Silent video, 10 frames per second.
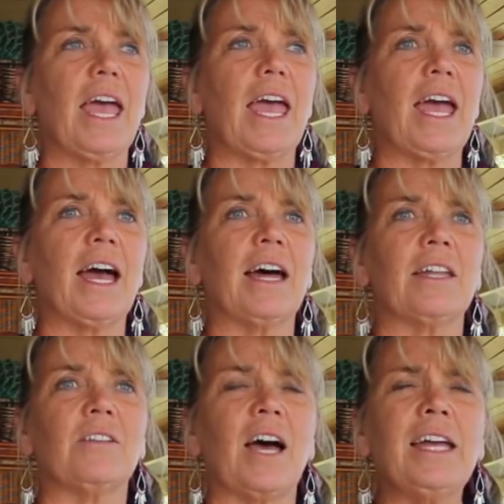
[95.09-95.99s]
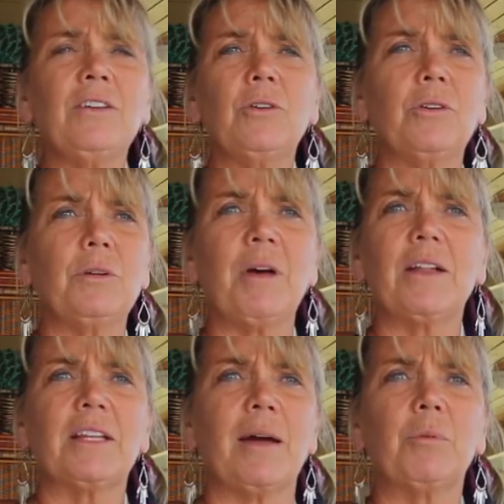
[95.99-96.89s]
and I had heard
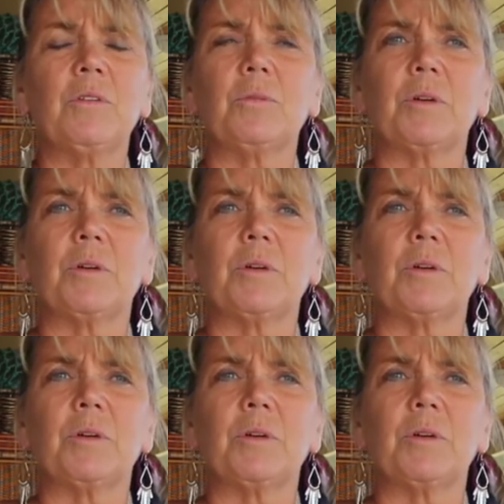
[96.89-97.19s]
about labyrinths